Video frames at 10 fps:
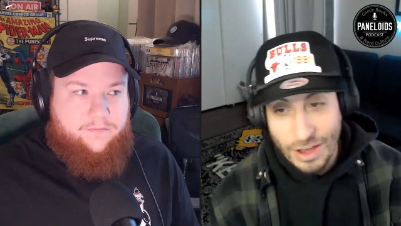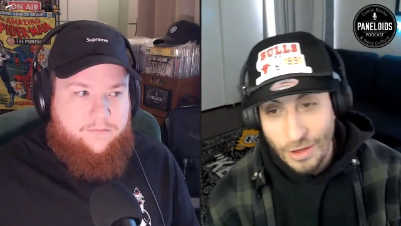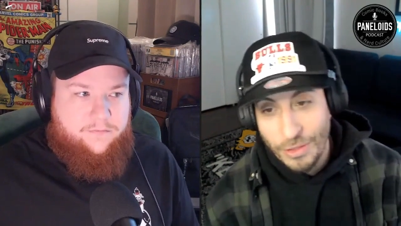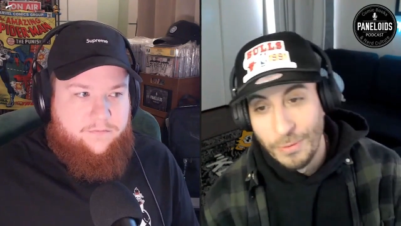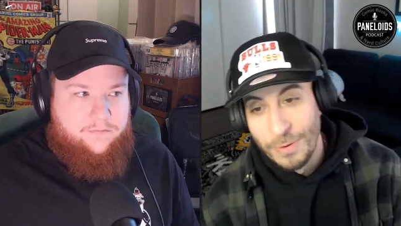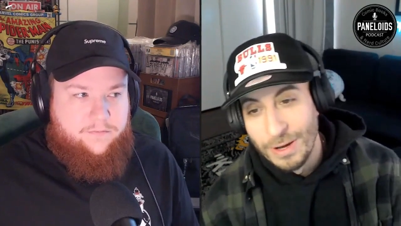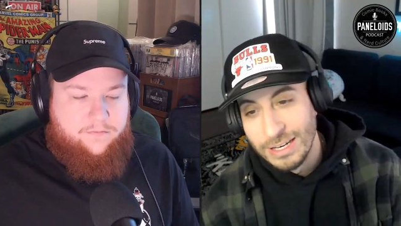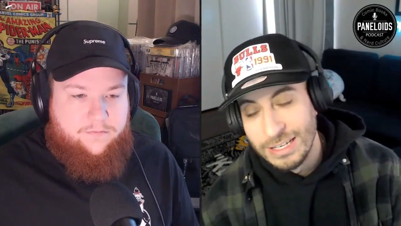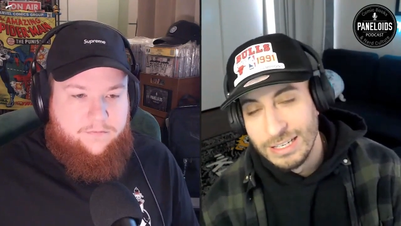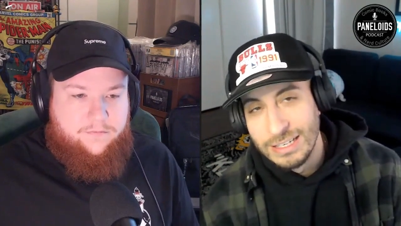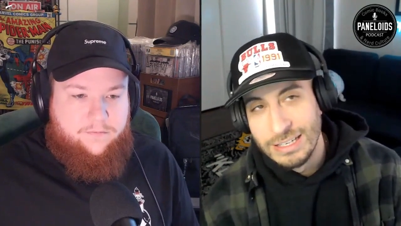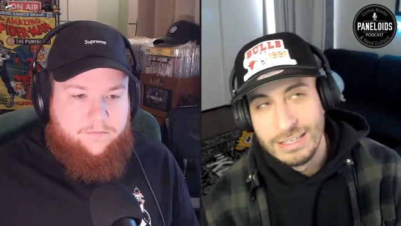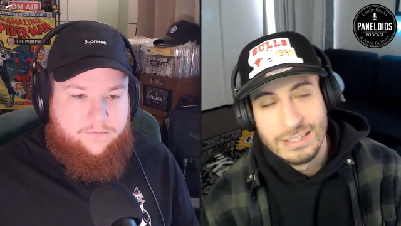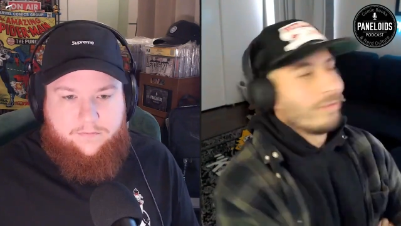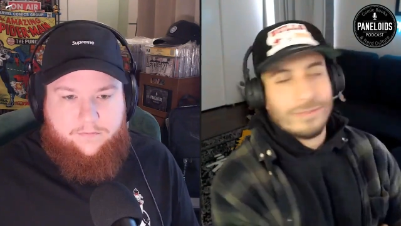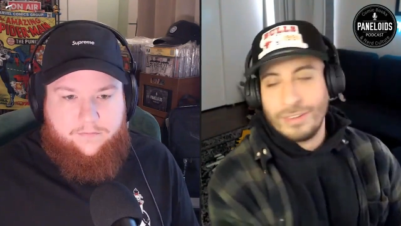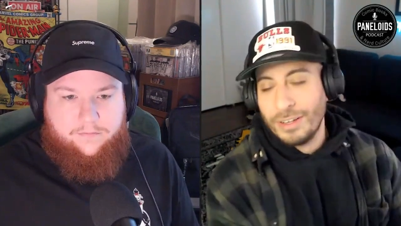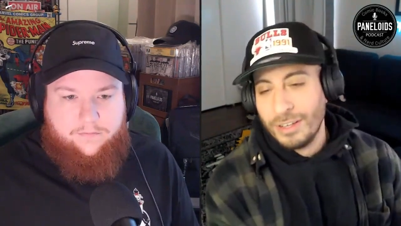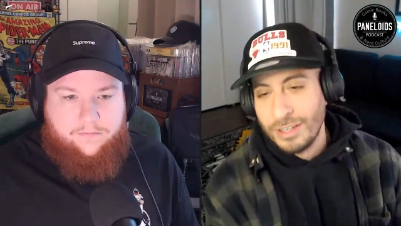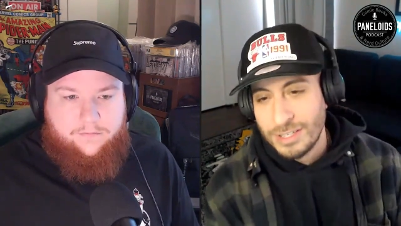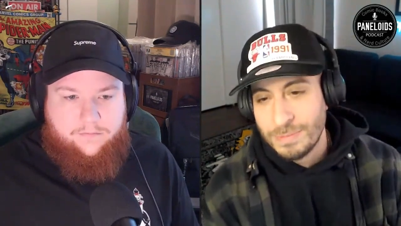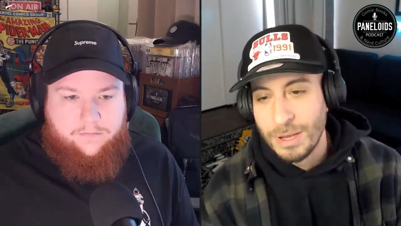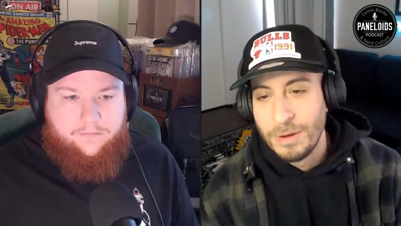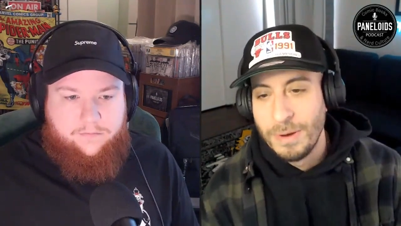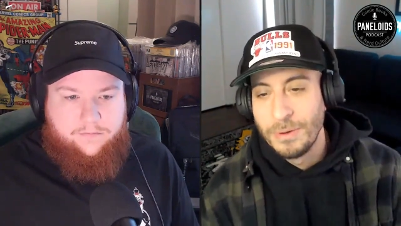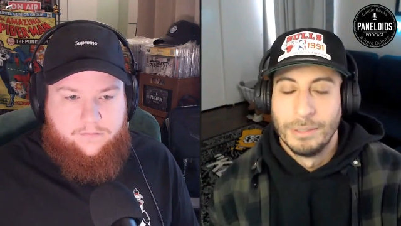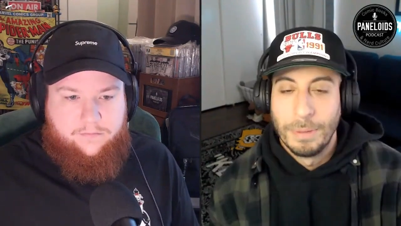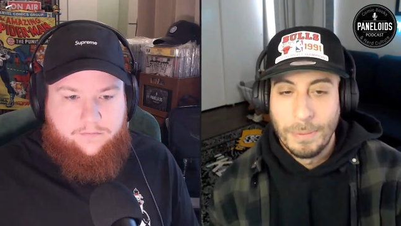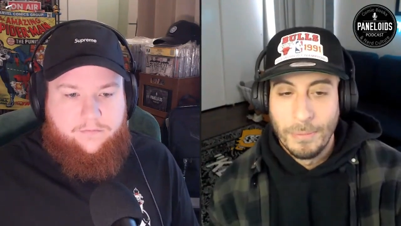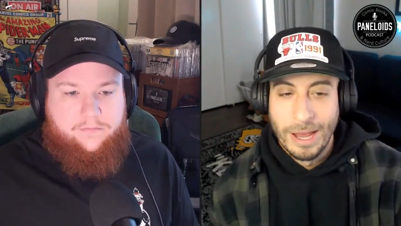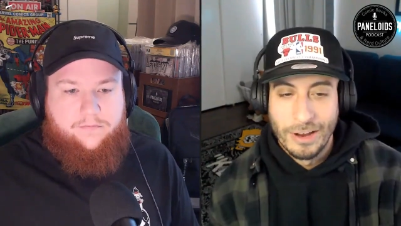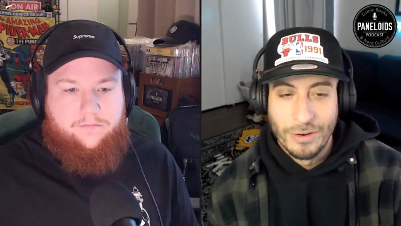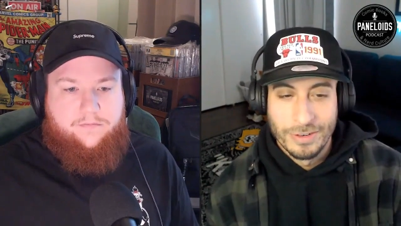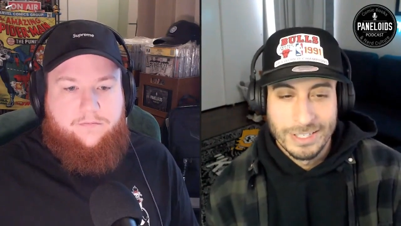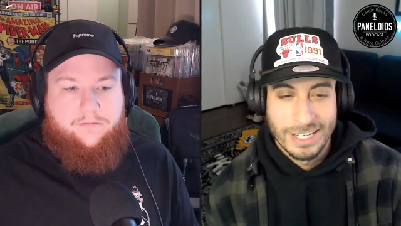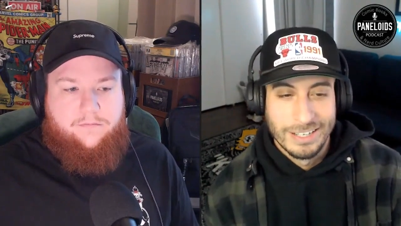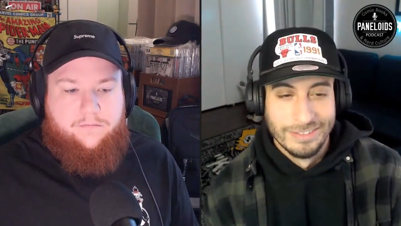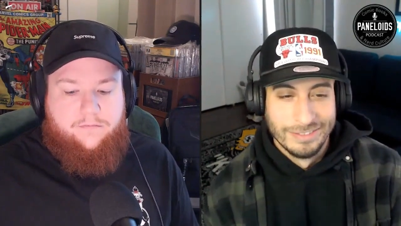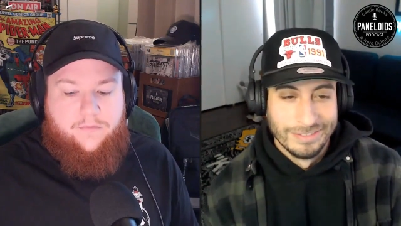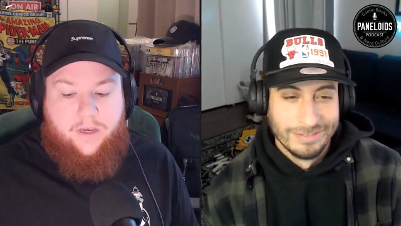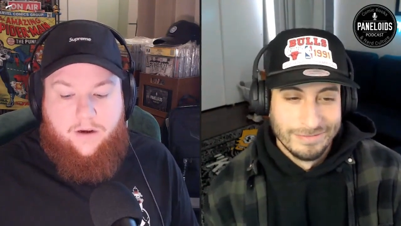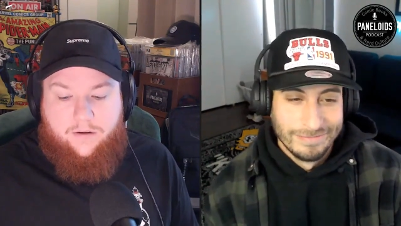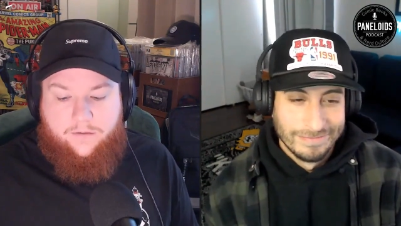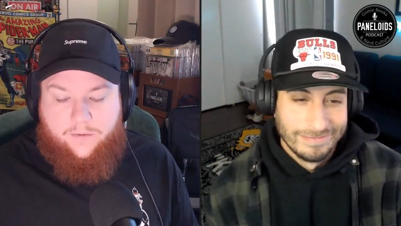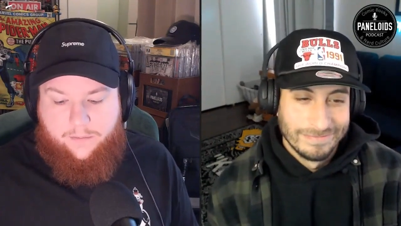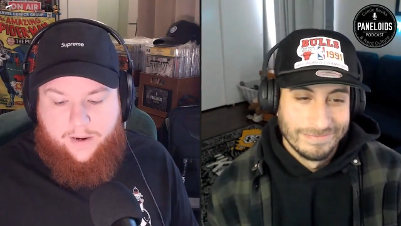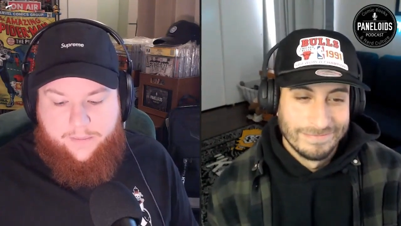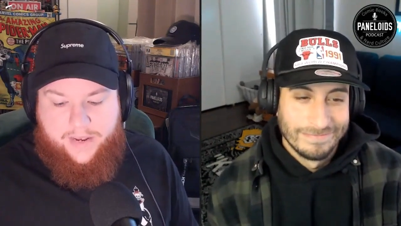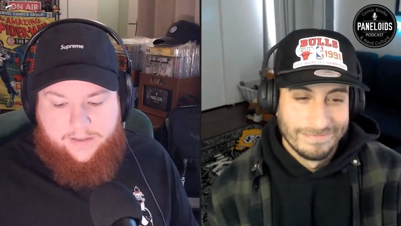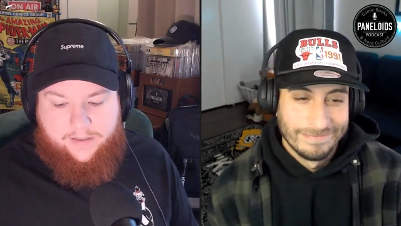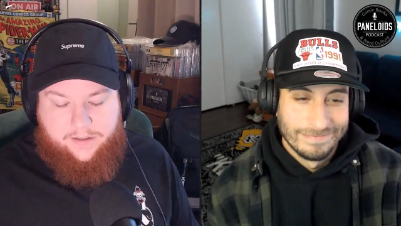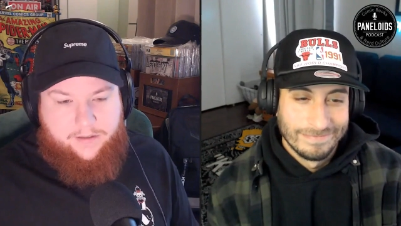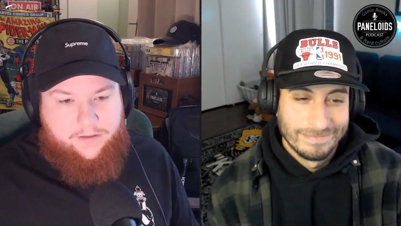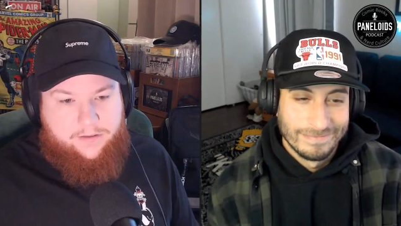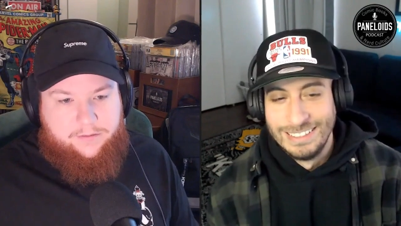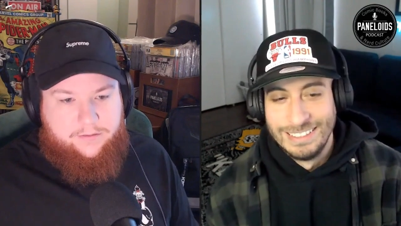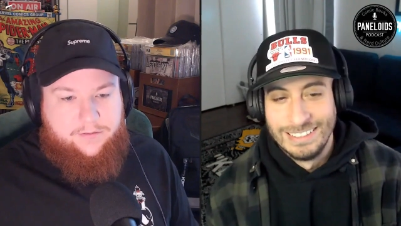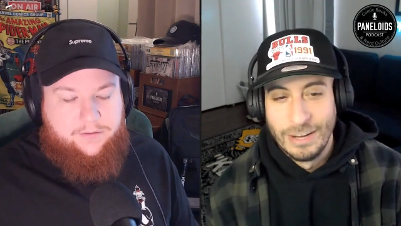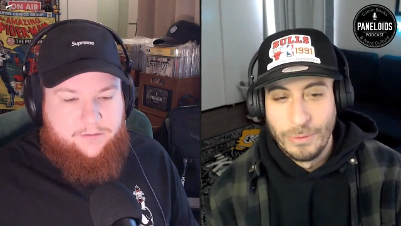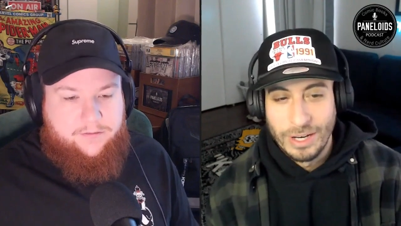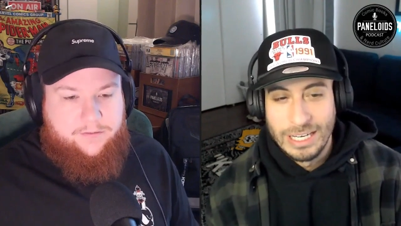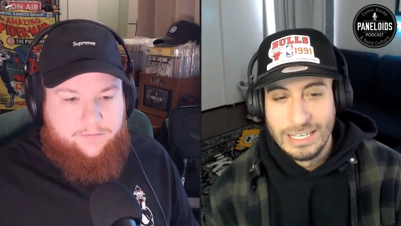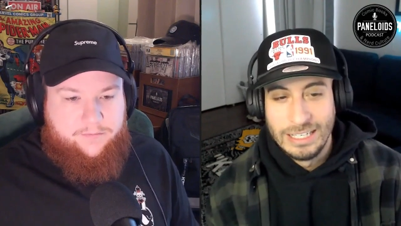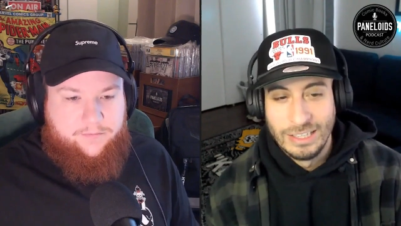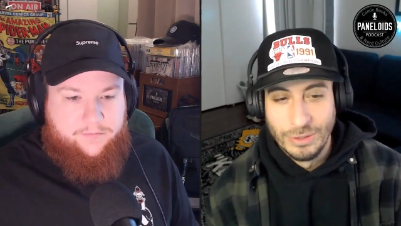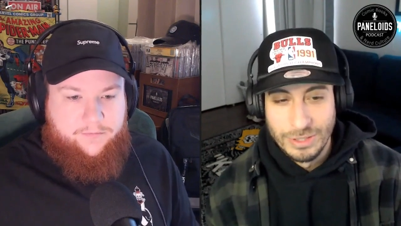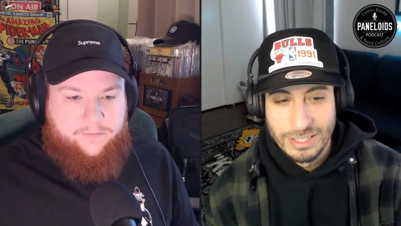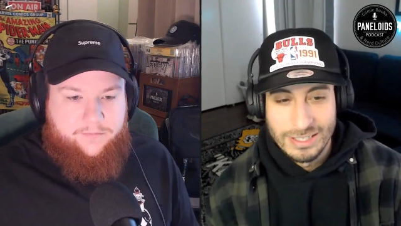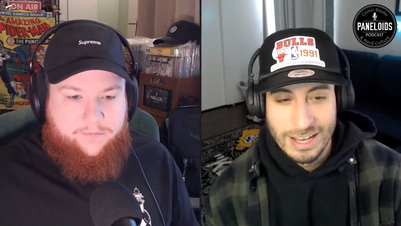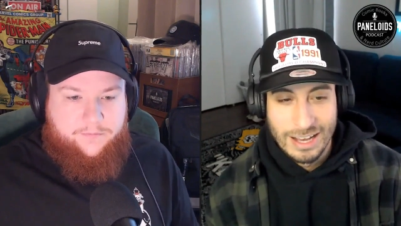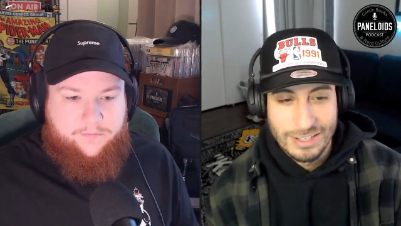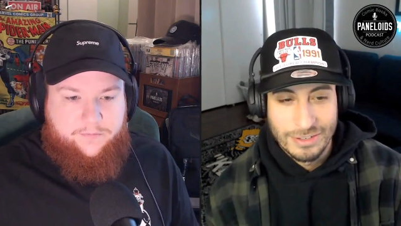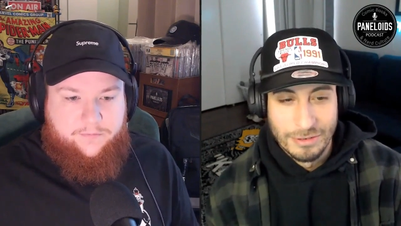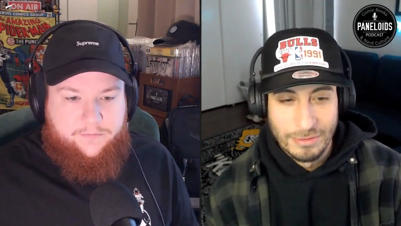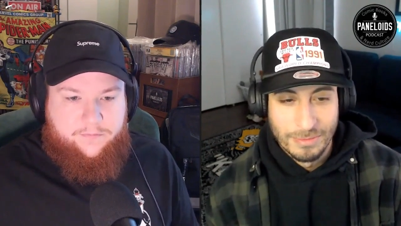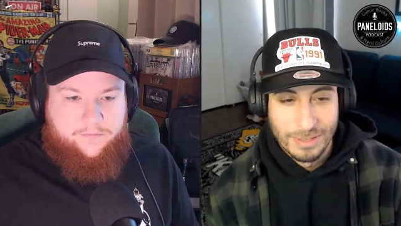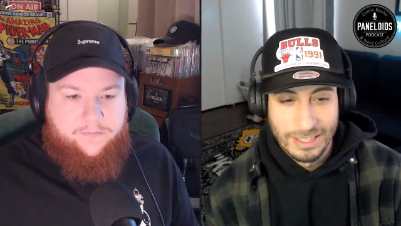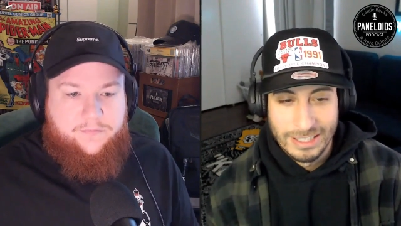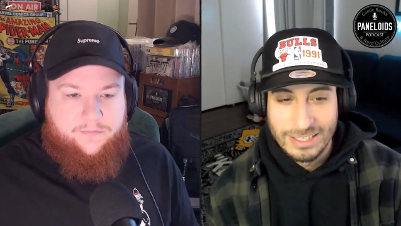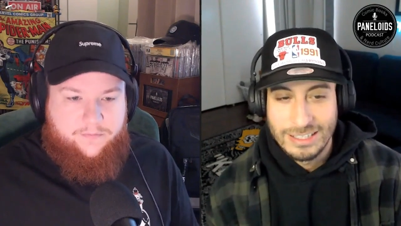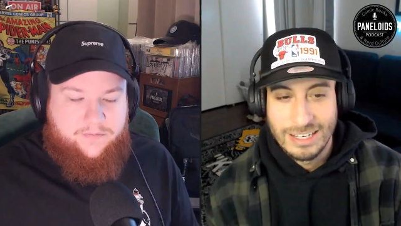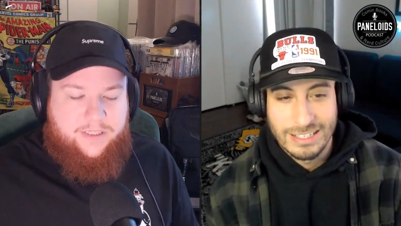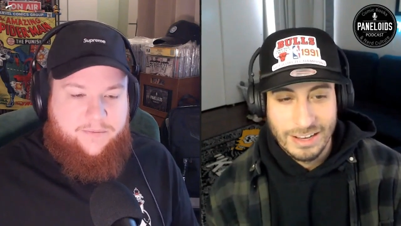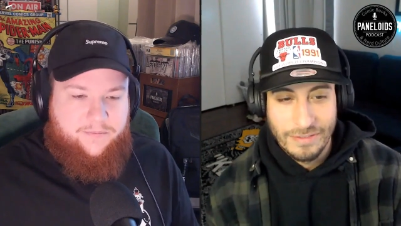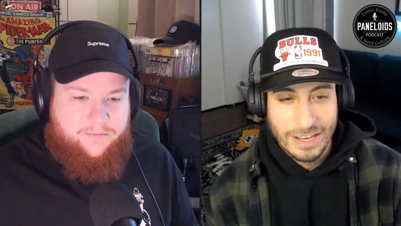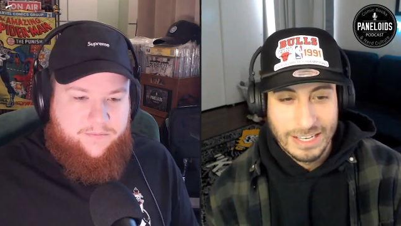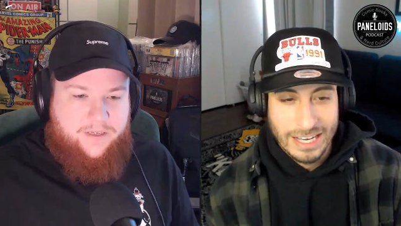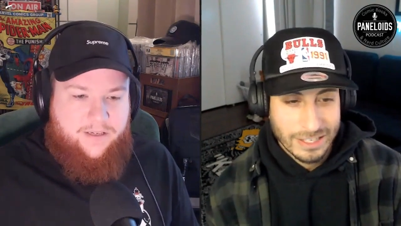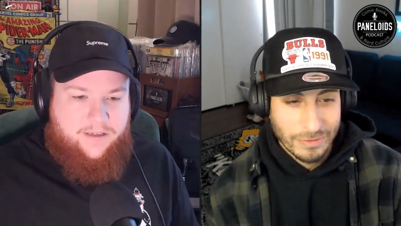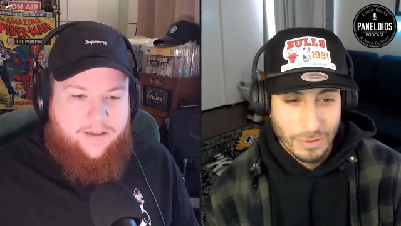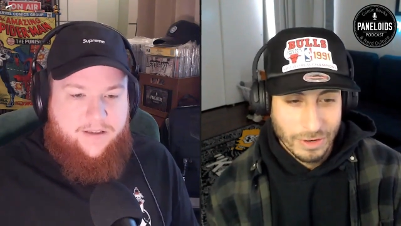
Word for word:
Speaker 1: Other one is the Spider Man with the paper bag over his
Speaker 2: head. Oh, bombastic.
Speaker 1: Yeah, where he loses his costume, like takes like yep. a Fantastic Four